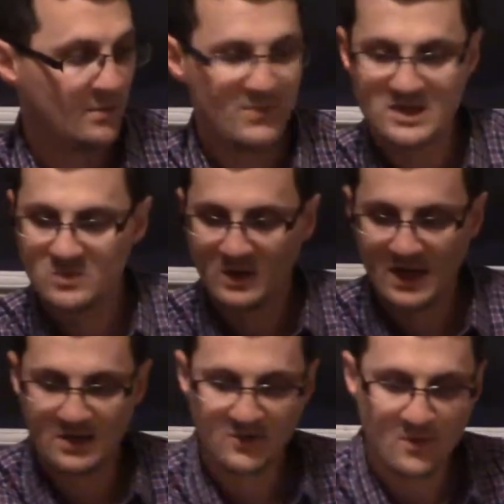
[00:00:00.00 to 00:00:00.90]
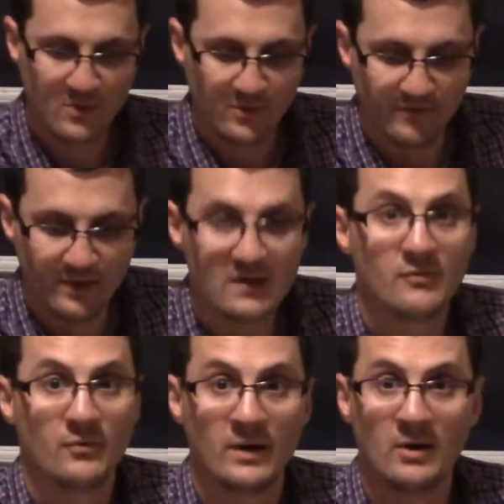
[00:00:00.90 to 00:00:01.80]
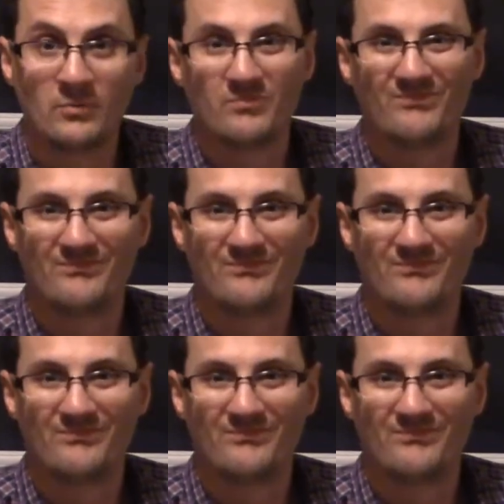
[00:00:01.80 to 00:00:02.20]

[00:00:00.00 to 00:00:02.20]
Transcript: This one I actually went with a very different route.